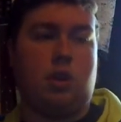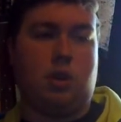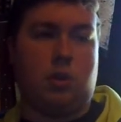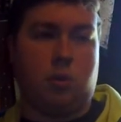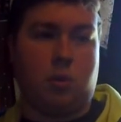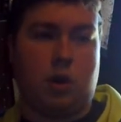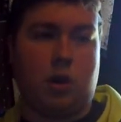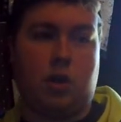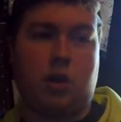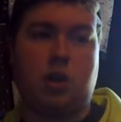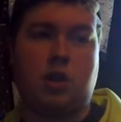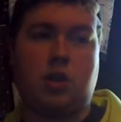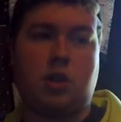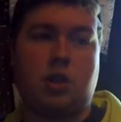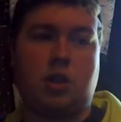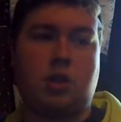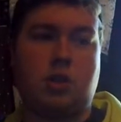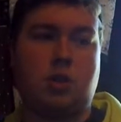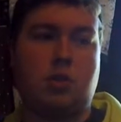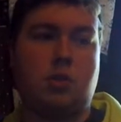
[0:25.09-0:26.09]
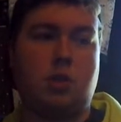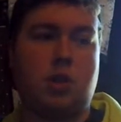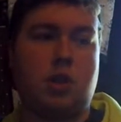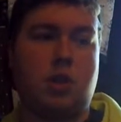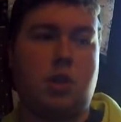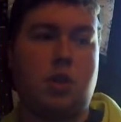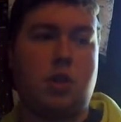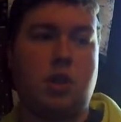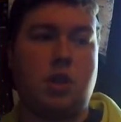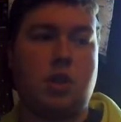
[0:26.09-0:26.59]
while listening to it,
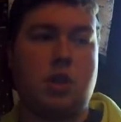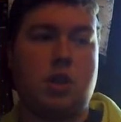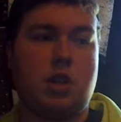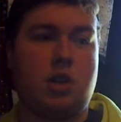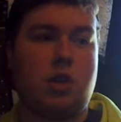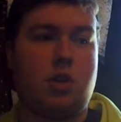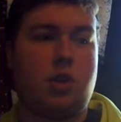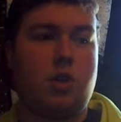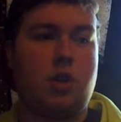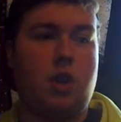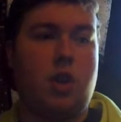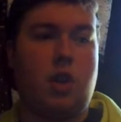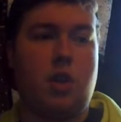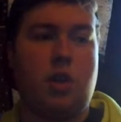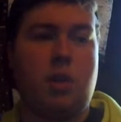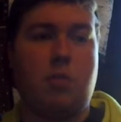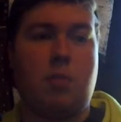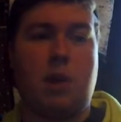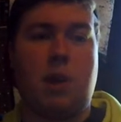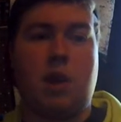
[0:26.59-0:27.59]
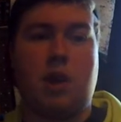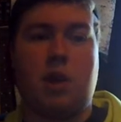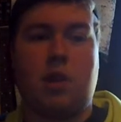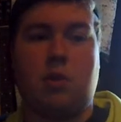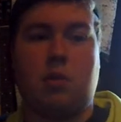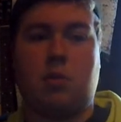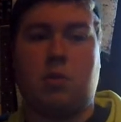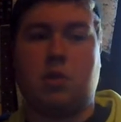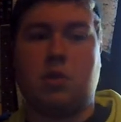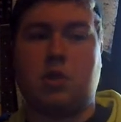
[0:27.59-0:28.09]
you could tell the
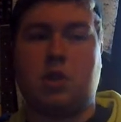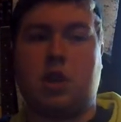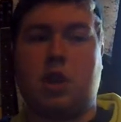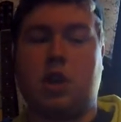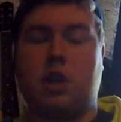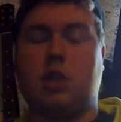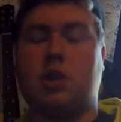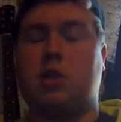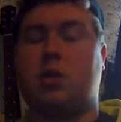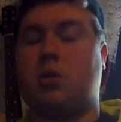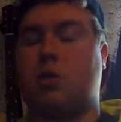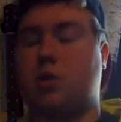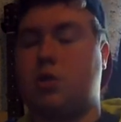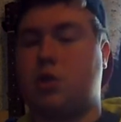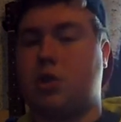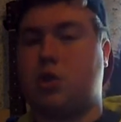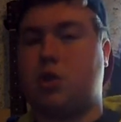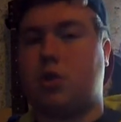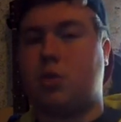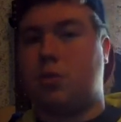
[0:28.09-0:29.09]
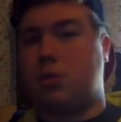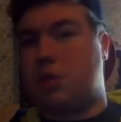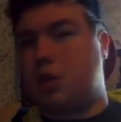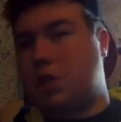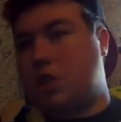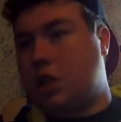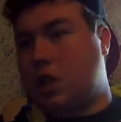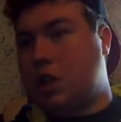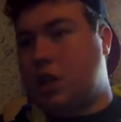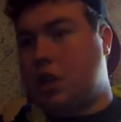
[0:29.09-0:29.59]
band was heading towards a troubled
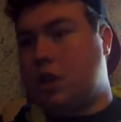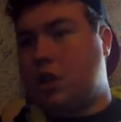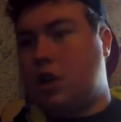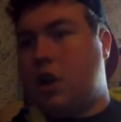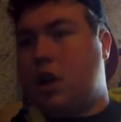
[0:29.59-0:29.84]
state,